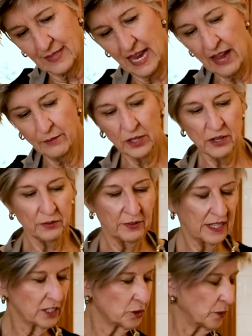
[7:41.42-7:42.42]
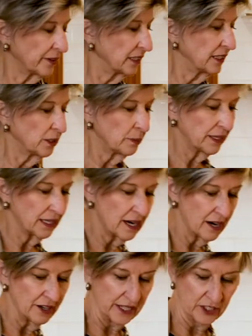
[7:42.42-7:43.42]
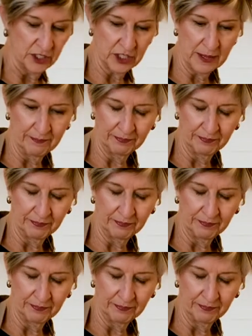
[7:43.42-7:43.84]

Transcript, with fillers: And we're going to finish with a little bit of garnish.